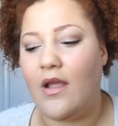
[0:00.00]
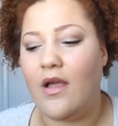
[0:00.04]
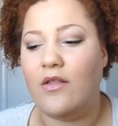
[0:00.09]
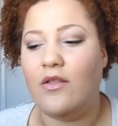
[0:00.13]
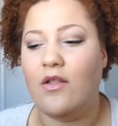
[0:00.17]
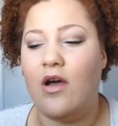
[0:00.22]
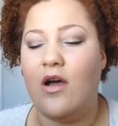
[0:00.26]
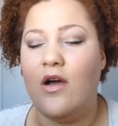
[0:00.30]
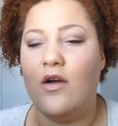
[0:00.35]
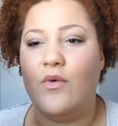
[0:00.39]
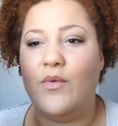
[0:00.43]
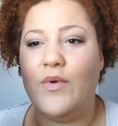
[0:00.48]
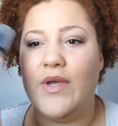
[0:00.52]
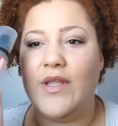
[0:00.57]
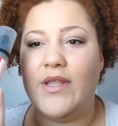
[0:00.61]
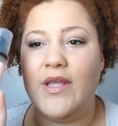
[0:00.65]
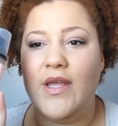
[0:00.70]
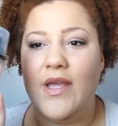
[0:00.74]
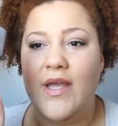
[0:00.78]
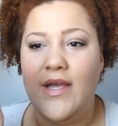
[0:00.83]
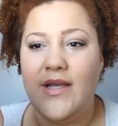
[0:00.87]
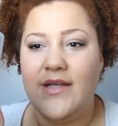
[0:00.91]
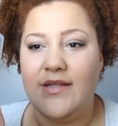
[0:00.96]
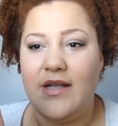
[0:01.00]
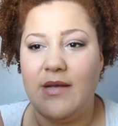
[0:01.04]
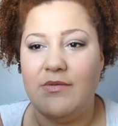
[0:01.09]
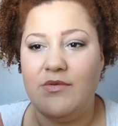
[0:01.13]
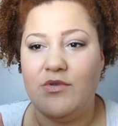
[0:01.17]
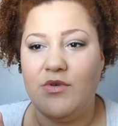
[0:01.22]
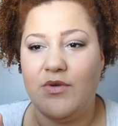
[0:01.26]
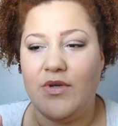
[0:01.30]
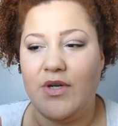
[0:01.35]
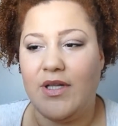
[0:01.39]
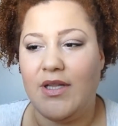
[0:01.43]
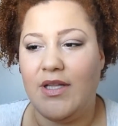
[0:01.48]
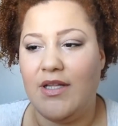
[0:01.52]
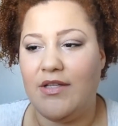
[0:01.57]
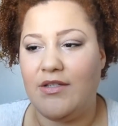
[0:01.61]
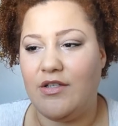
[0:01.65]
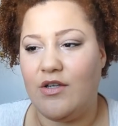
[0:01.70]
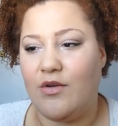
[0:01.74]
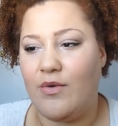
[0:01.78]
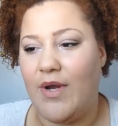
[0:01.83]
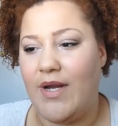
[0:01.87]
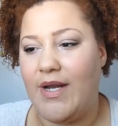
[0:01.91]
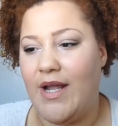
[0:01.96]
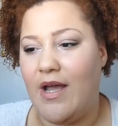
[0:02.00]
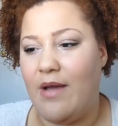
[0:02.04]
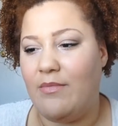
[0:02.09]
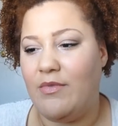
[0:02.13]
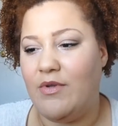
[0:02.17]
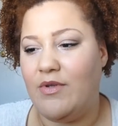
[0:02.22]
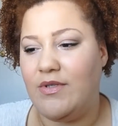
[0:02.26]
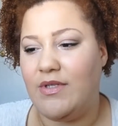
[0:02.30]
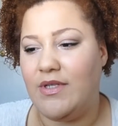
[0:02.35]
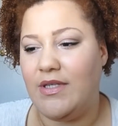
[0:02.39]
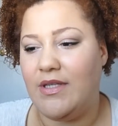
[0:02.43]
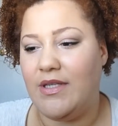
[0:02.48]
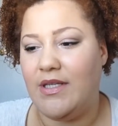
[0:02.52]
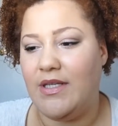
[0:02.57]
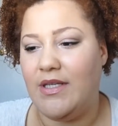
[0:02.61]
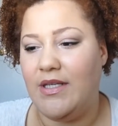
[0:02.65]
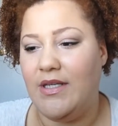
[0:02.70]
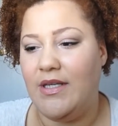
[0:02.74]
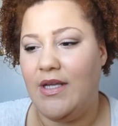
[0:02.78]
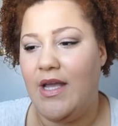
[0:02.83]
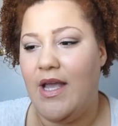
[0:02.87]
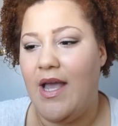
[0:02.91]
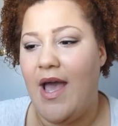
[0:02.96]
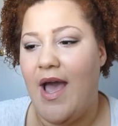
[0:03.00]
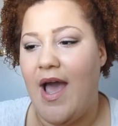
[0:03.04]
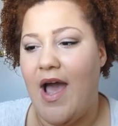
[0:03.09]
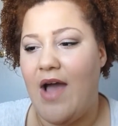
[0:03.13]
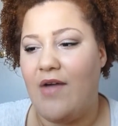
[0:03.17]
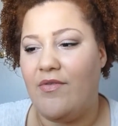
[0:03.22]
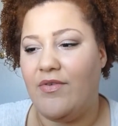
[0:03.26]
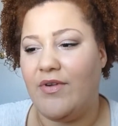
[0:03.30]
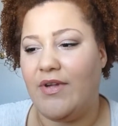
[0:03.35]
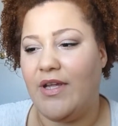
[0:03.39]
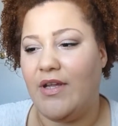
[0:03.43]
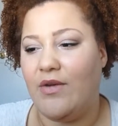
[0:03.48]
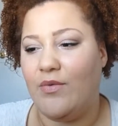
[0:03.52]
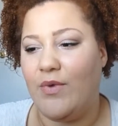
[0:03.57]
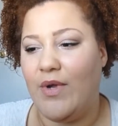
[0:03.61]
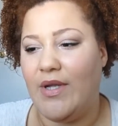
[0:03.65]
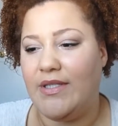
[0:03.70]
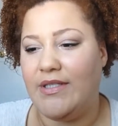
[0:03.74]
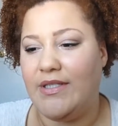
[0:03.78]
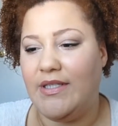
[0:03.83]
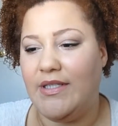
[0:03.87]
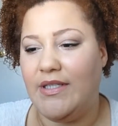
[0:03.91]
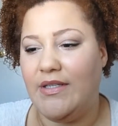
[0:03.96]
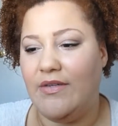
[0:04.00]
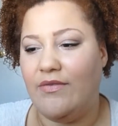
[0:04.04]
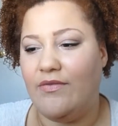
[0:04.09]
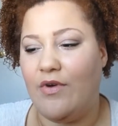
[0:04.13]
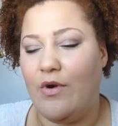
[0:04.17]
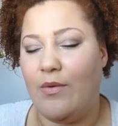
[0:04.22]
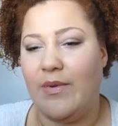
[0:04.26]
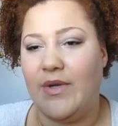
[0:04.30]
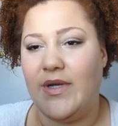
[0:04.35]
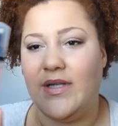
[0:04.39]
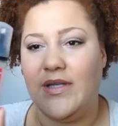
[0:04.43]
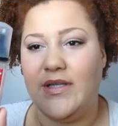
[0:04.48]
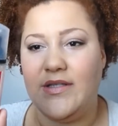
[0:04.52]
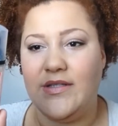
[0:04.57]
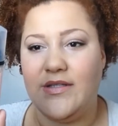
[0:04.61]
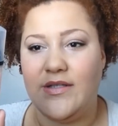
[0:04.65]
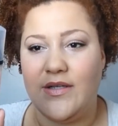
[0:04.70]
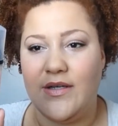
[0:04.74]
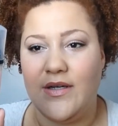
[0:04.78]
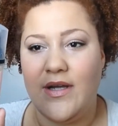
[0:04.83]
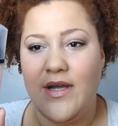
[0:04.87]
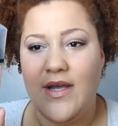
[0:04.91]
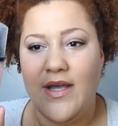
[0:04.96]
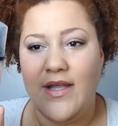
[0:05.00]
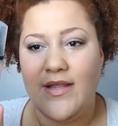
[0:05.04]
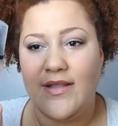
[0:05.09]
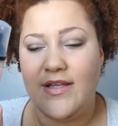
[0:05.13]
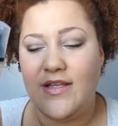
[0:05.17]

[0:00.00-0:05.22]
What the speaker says: along with some sort of cleanser. Right now I'm using the African Red Tea Foaming Cleanser.